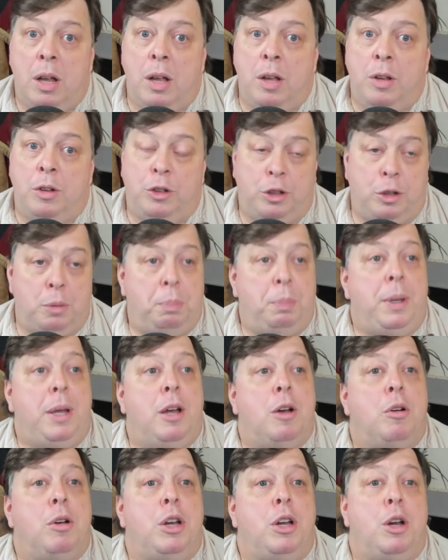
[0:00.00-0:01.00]

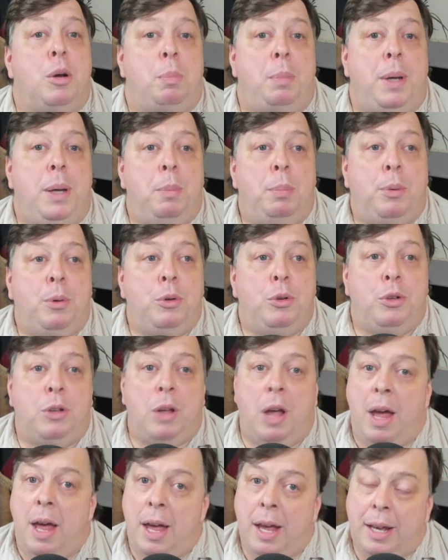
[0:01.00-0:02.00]
Superior peoples
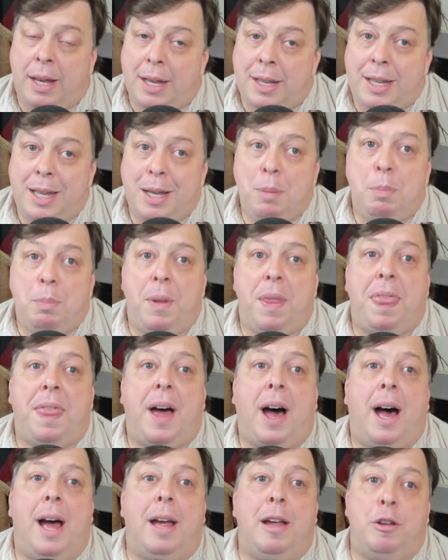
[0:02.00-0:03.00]
can
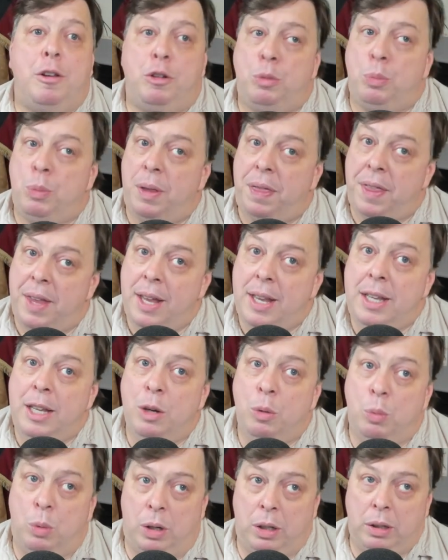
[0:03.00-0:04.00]
empathize with
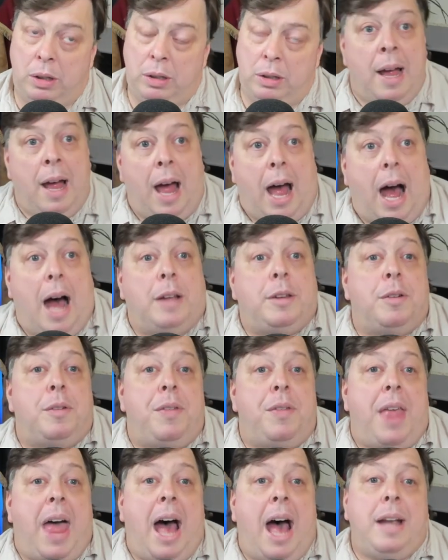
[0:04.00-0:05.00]
anyone. Out
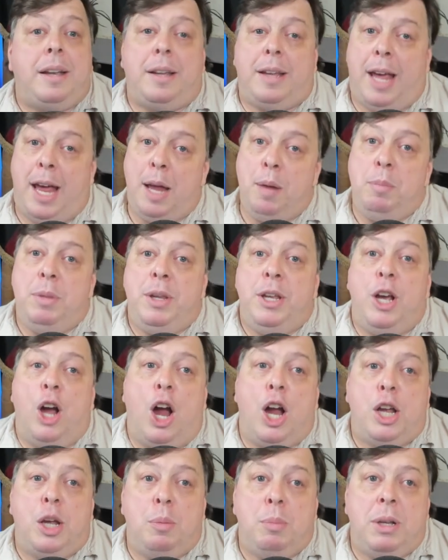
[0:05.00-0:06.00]
of that came the
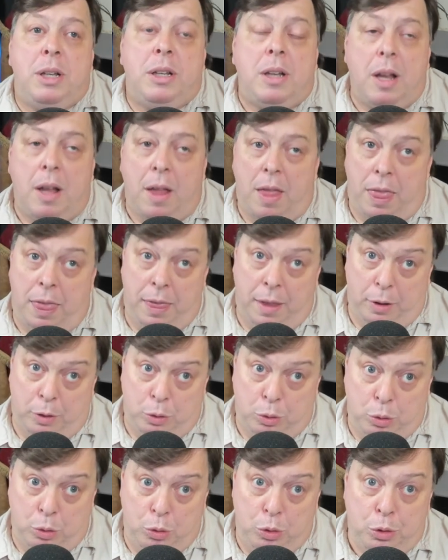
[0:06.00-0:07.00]
argument
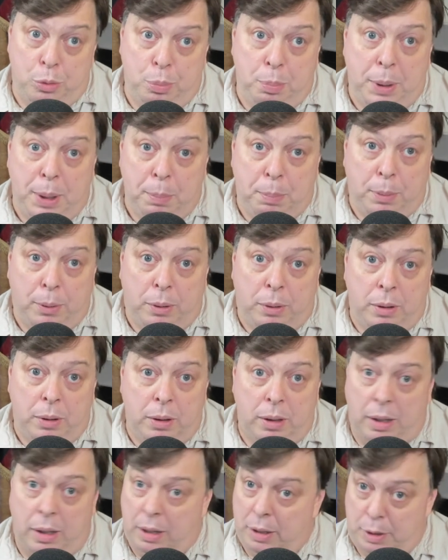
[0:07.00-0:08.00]
those people
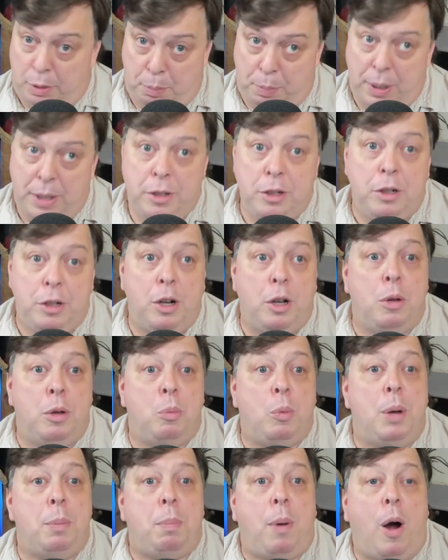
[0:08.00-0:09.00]
depended on
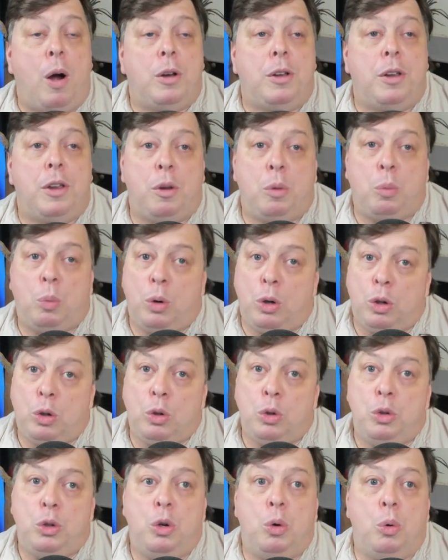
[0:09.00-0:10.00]
what part of the
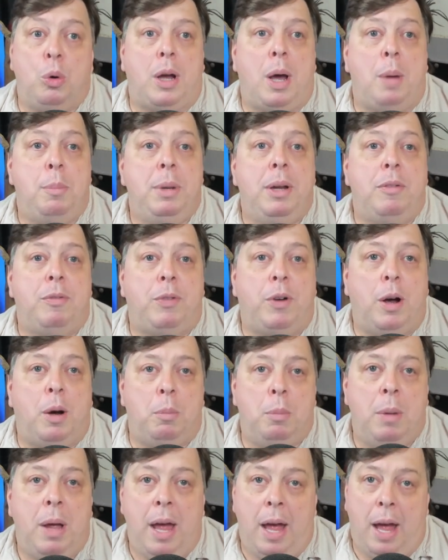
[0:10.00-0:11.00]
world you were coming
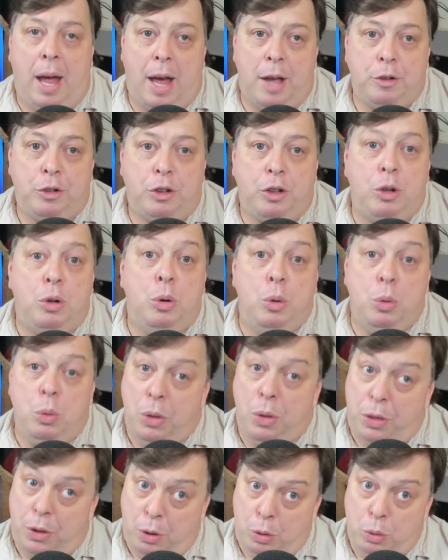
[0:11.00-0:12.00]
from as to who
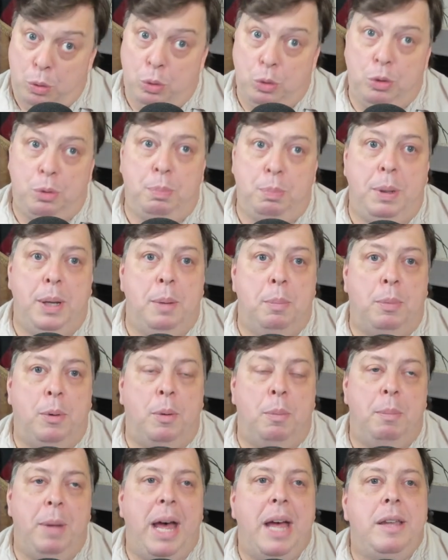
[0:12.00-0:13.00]
those
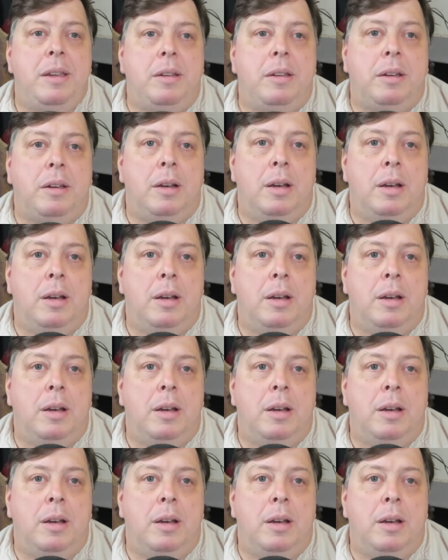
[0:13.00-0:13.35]
people meant.